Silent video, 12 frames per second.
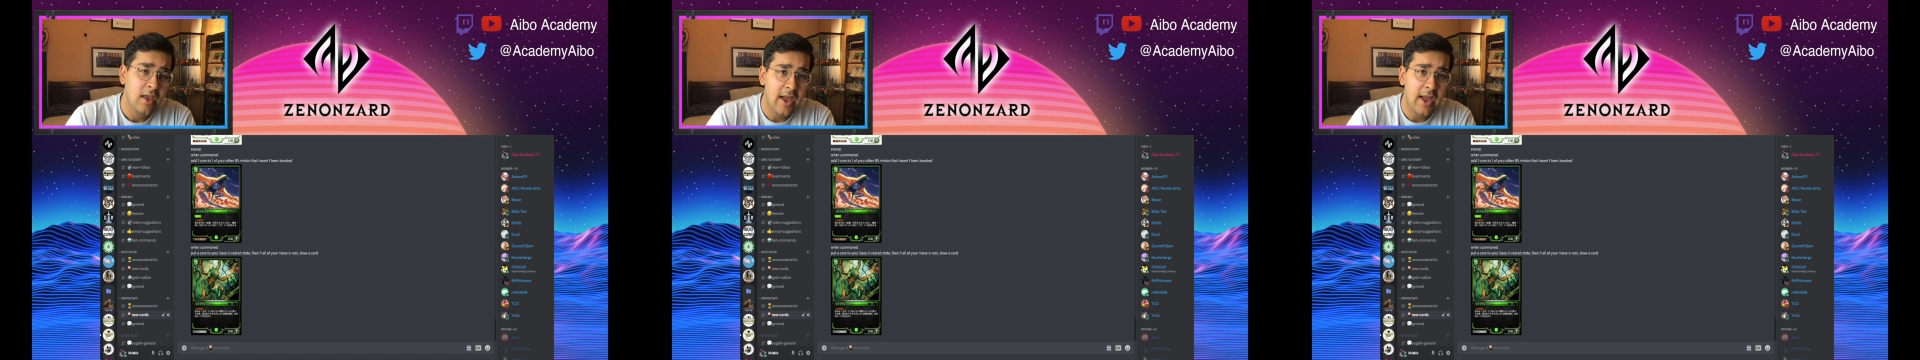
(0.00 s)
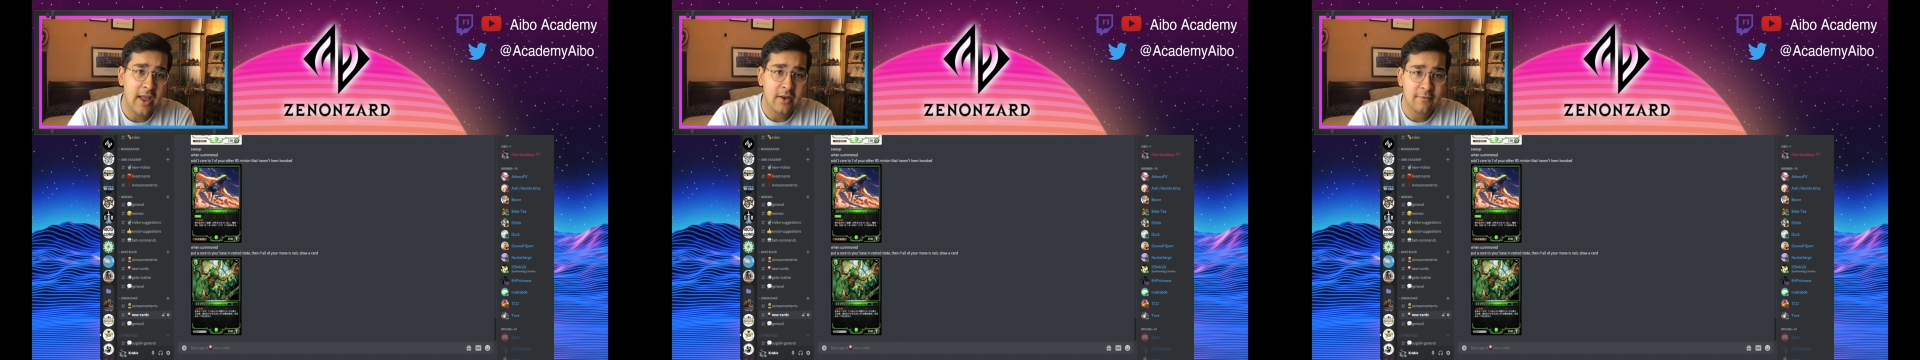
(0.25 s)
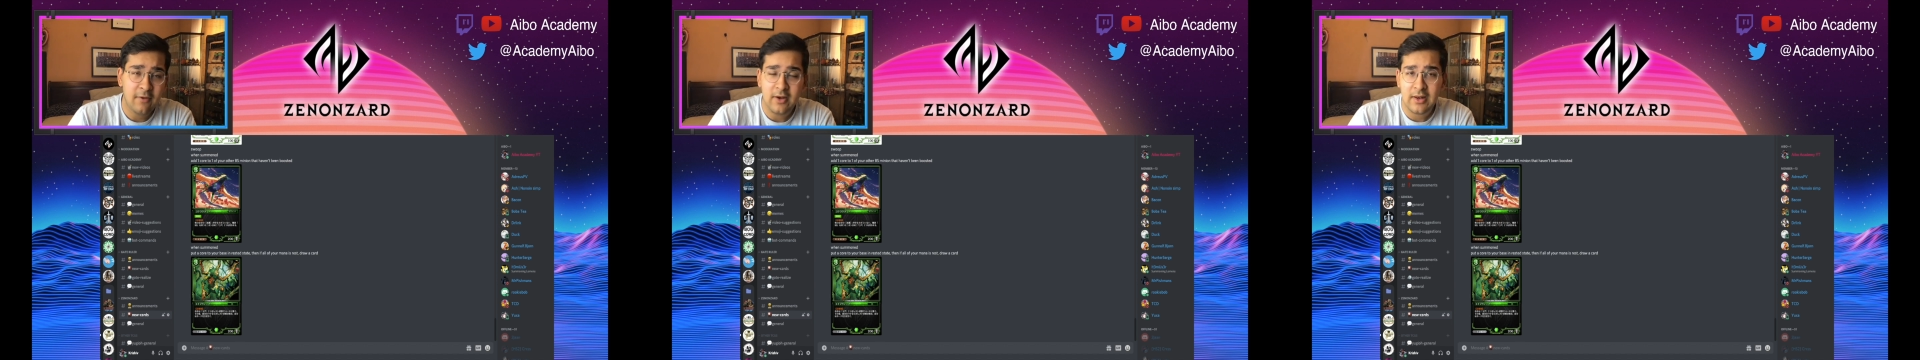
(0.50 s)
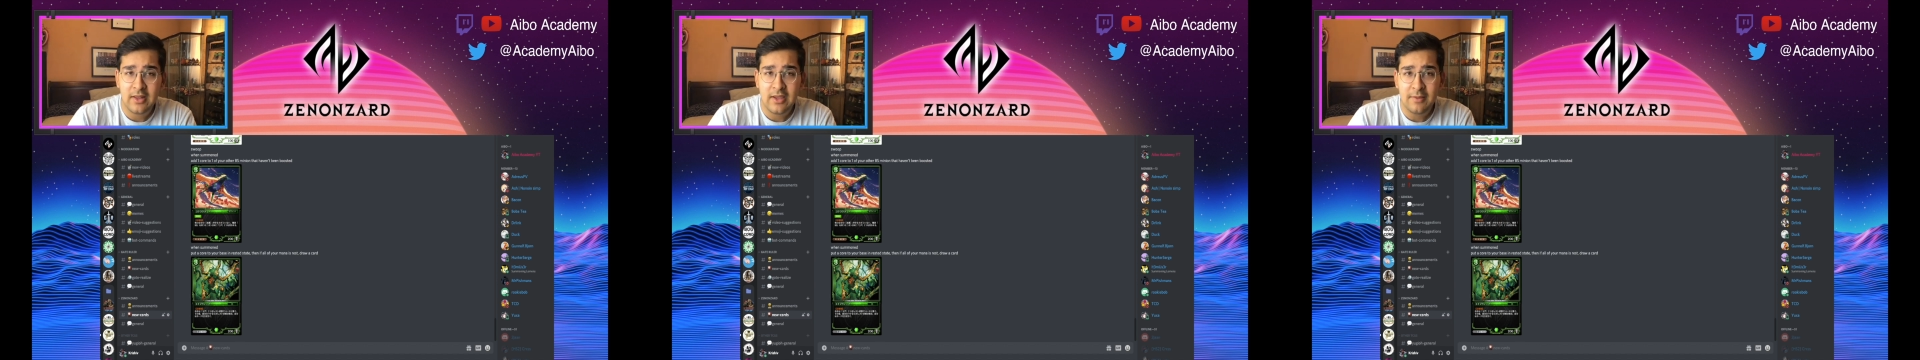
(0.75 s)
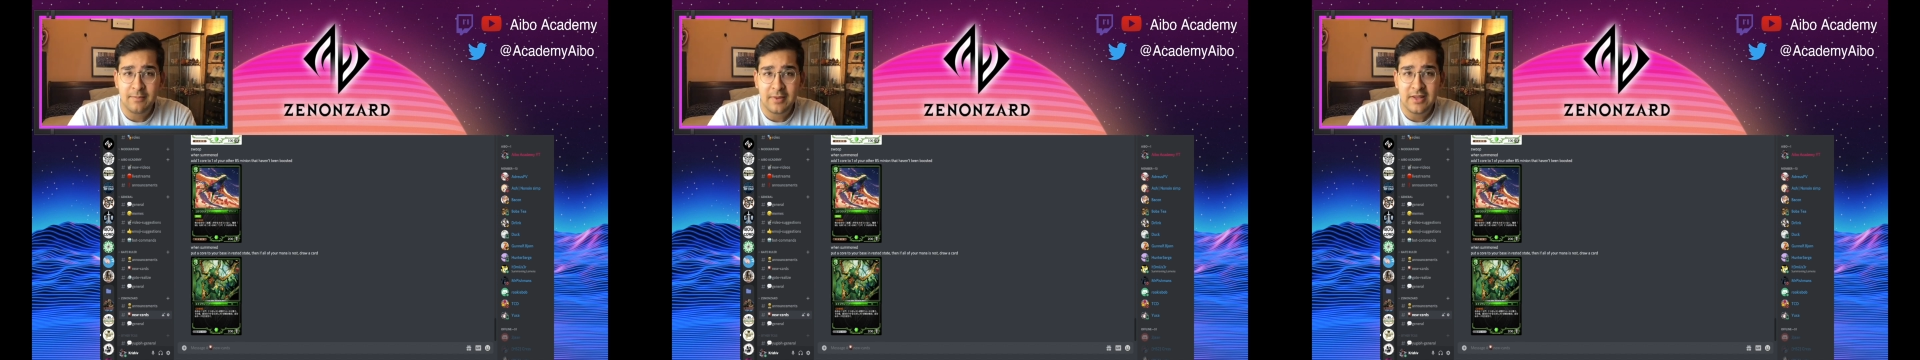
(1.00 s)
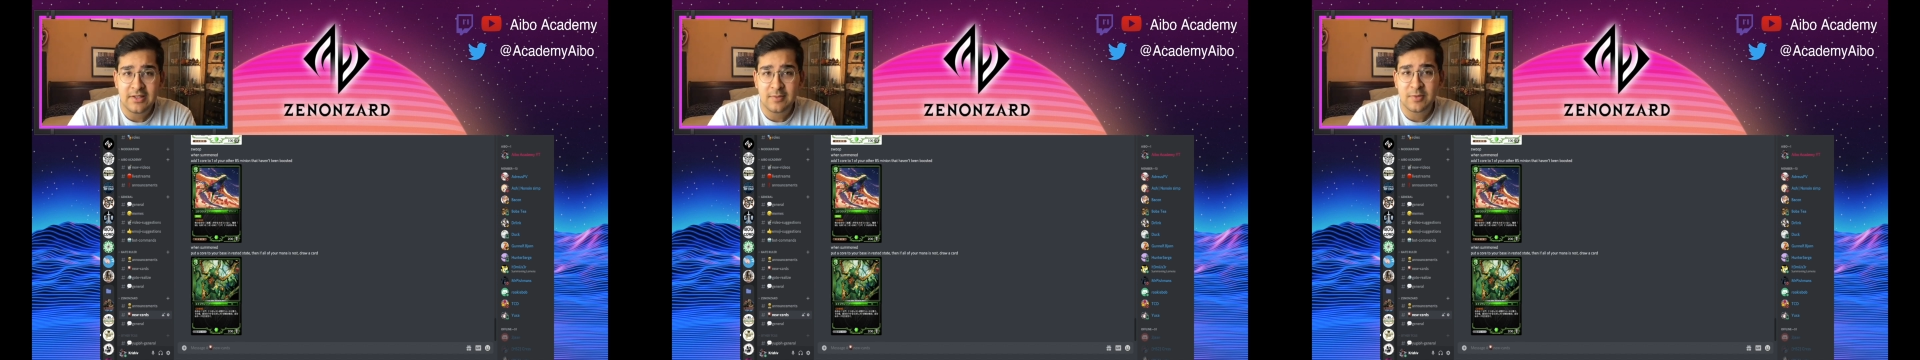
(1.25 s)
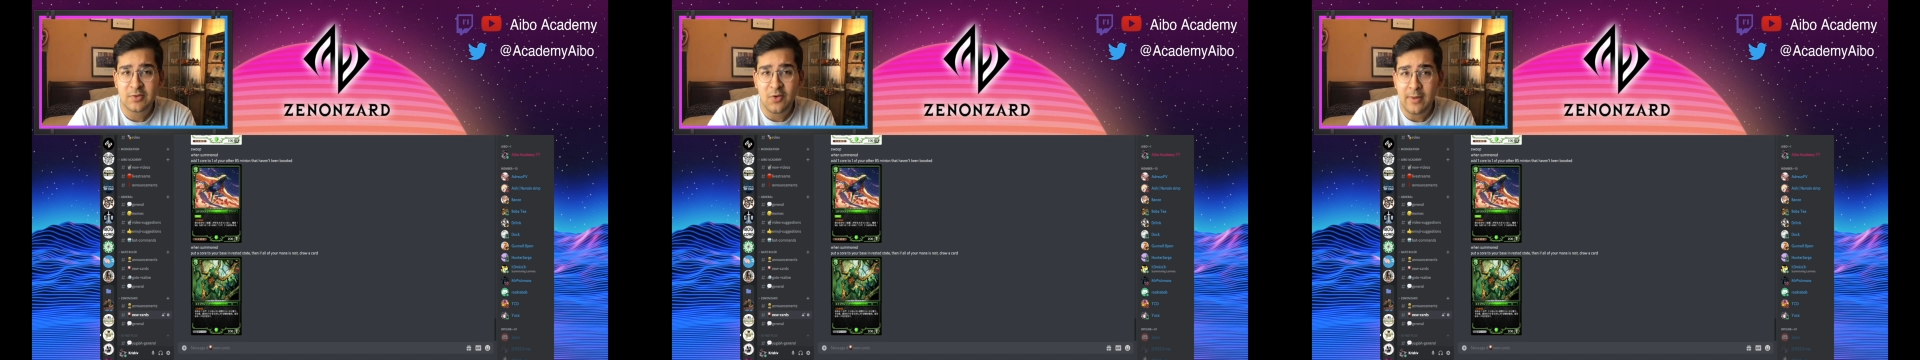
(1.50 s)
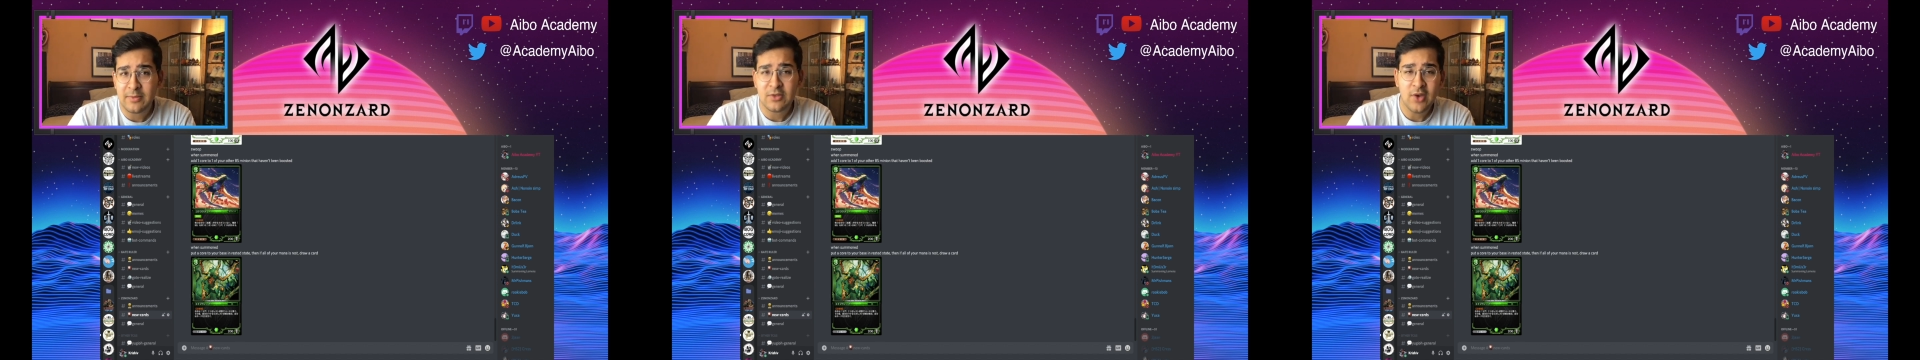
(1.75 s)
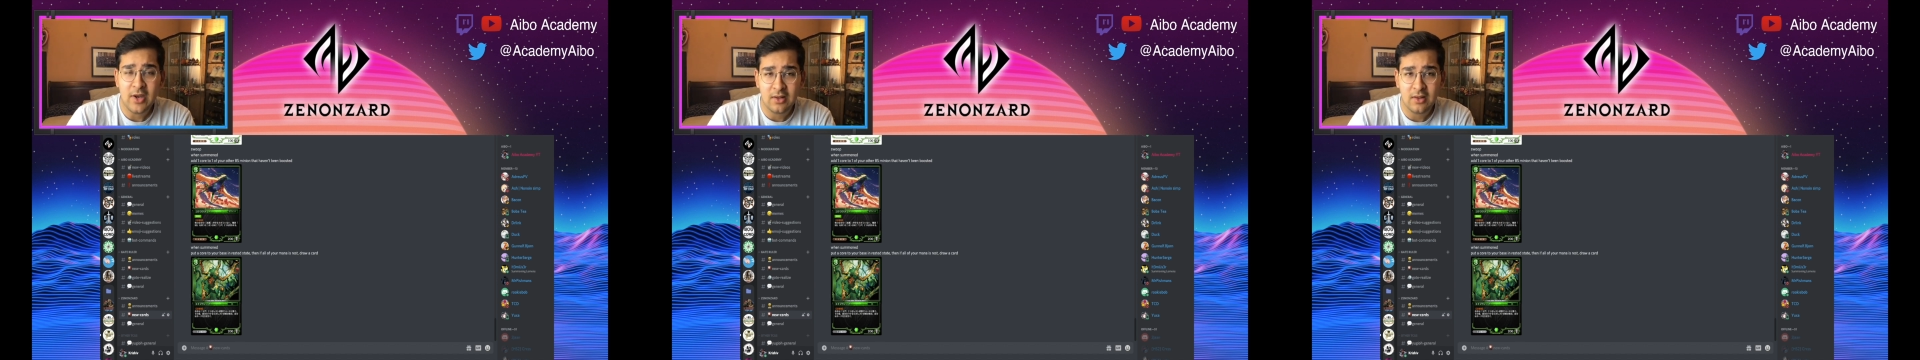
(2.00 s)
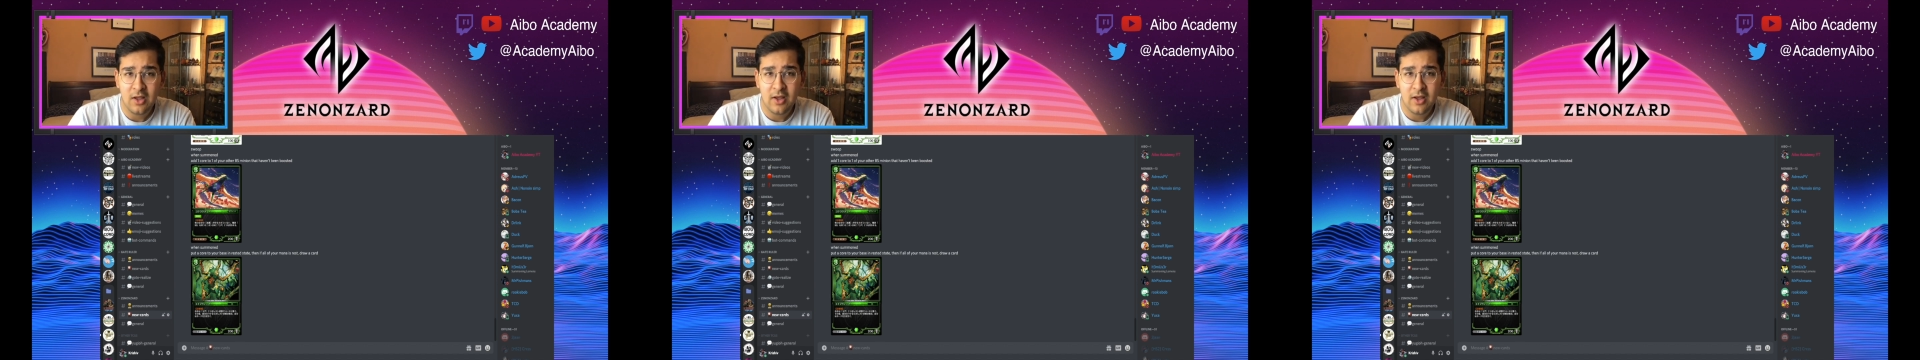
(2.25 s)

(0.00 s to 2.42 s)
And finally, please subscribe to the channel.